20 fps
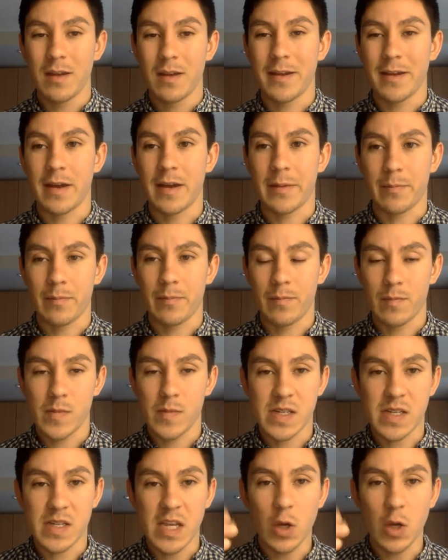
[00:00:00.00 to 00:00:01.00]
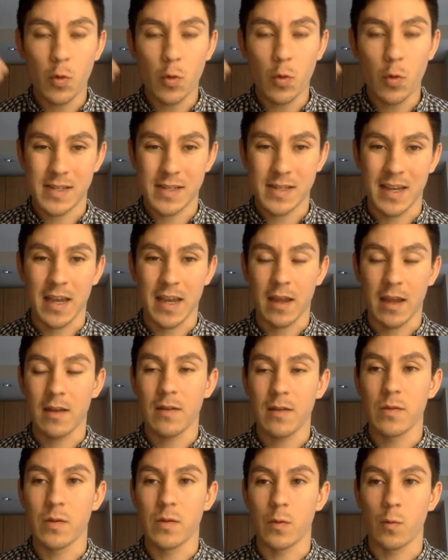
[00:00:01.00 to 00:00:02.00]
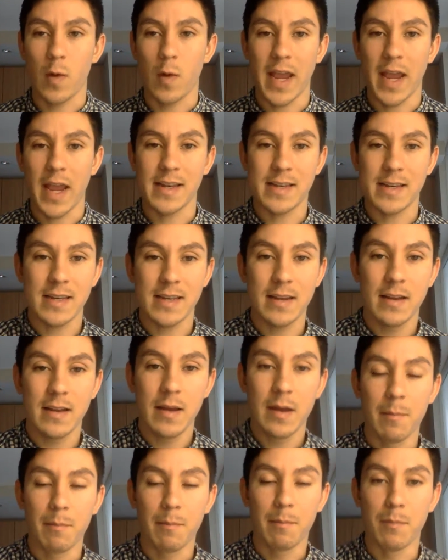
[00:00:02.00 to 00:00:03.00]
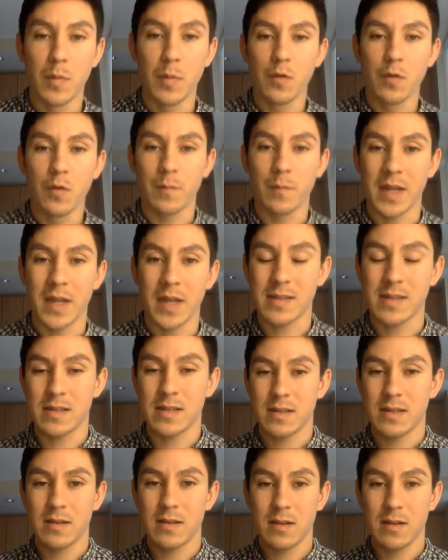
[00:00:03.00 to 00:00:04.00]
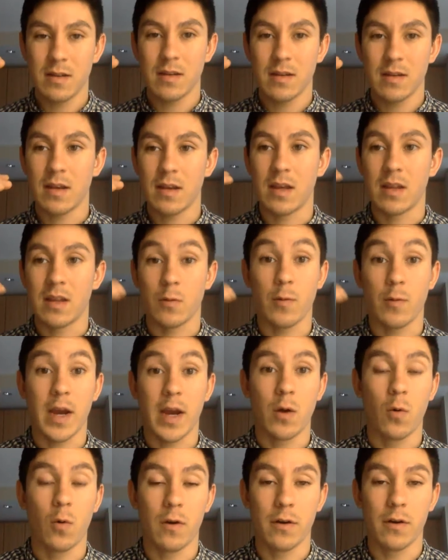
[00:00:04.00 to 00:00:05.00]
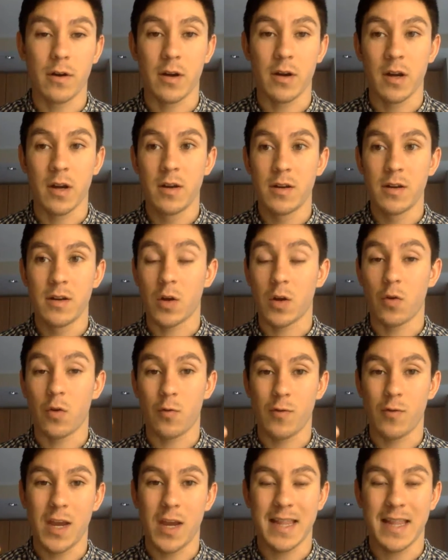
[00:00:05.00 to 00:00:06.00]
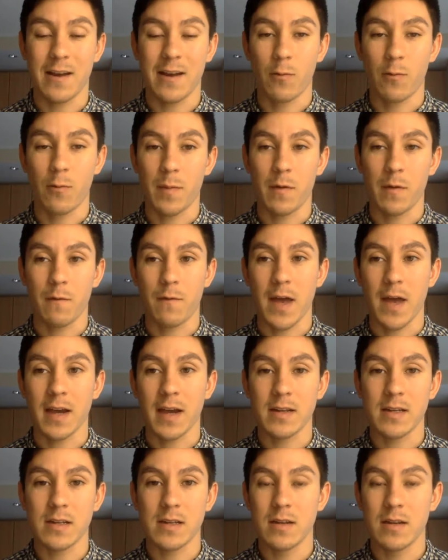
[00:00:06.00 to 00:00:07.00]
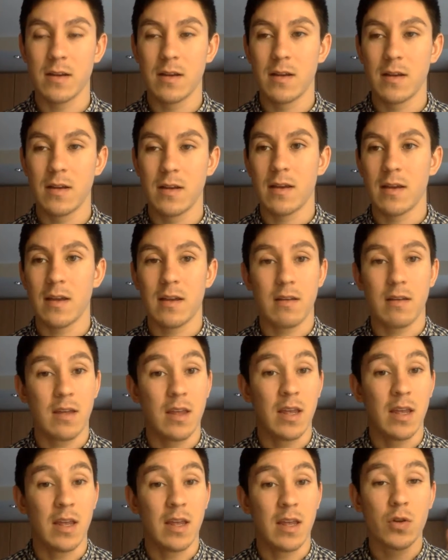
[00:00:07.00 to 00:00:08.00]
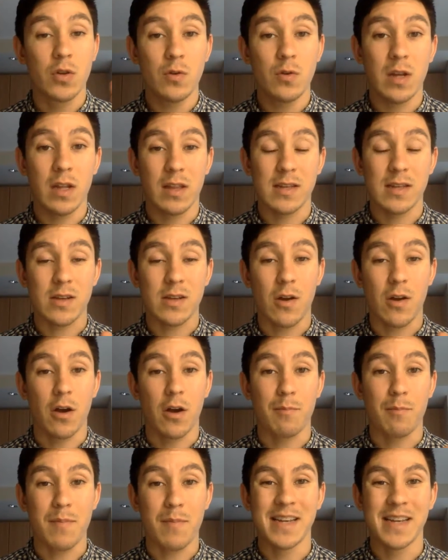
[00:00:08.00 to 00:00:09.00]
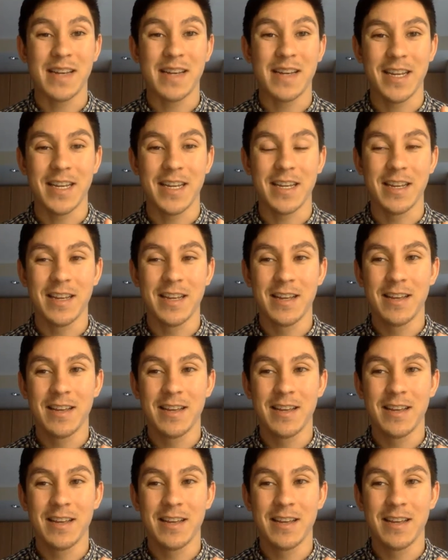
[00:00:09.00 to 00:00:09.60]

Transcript: um, sequencing the right movements in the right order to create that whip effect, including this augmented